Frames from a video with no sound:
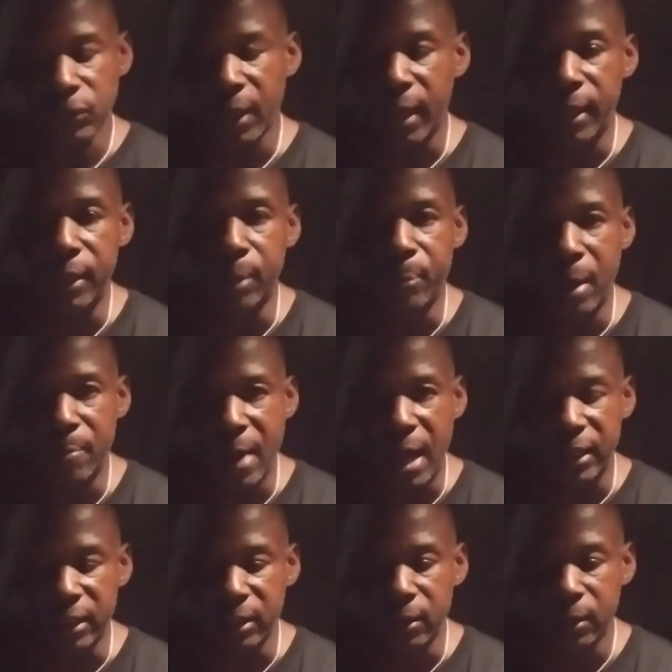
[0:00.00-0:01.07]
and the
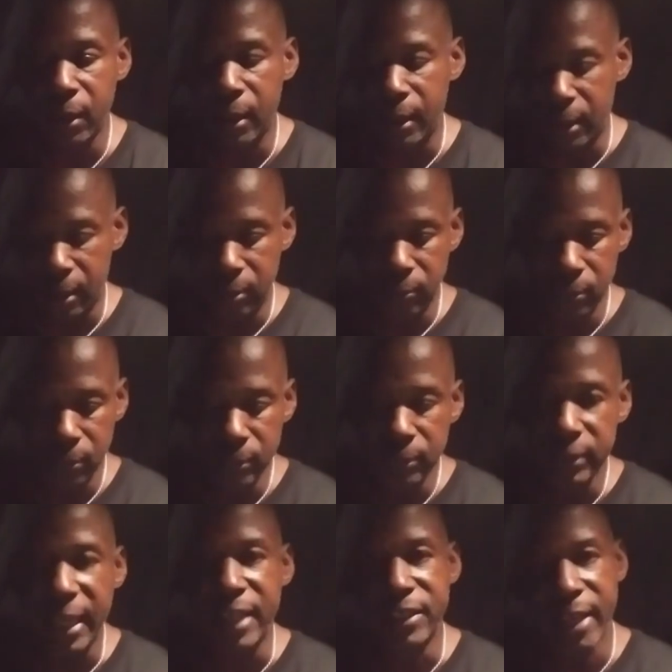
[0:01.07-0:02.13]
Pomali
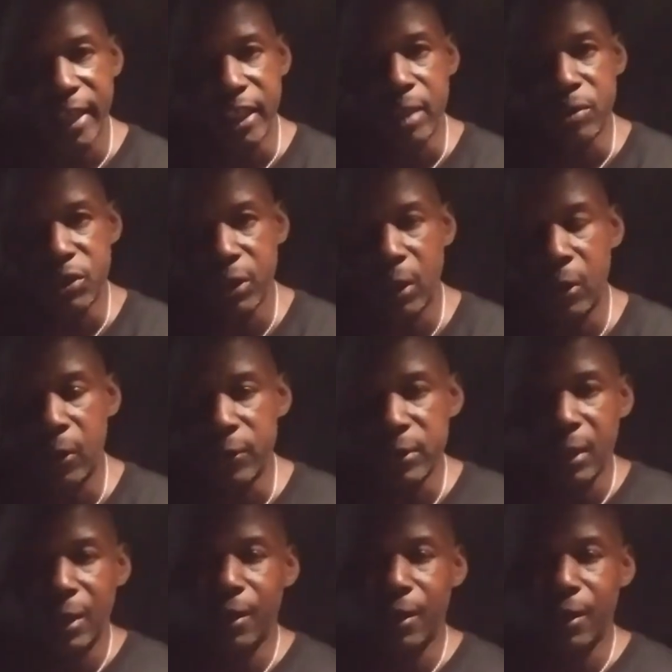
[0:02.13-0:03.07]
titanium stoves.